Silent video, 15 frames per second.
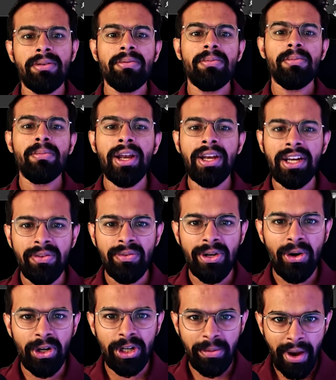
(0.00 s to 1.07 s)
Blender will
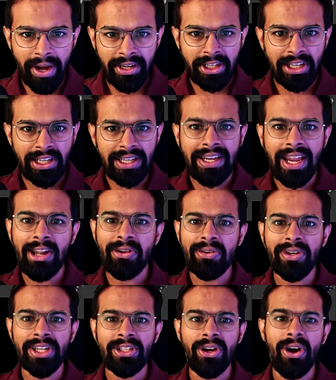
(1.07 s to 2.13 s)
automatically
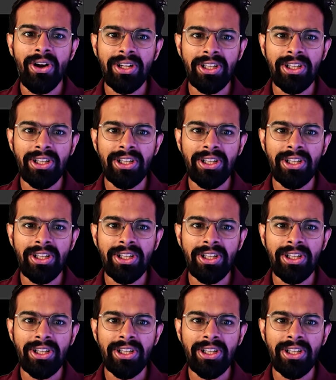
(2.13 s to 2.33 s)
calculate all the